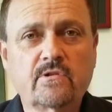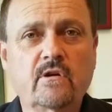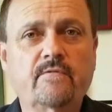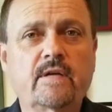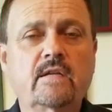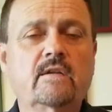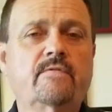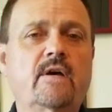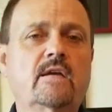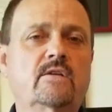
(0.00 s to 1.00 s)

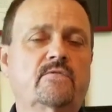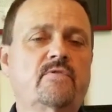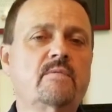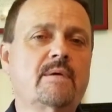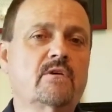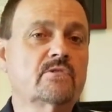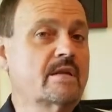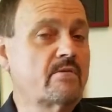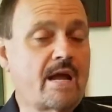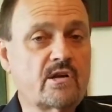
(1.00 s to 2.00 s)
self-identifying as females
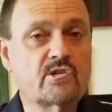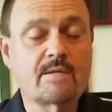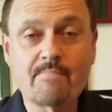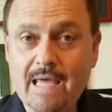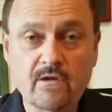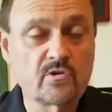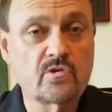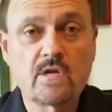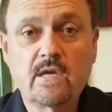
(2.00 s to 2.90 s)
that are actually males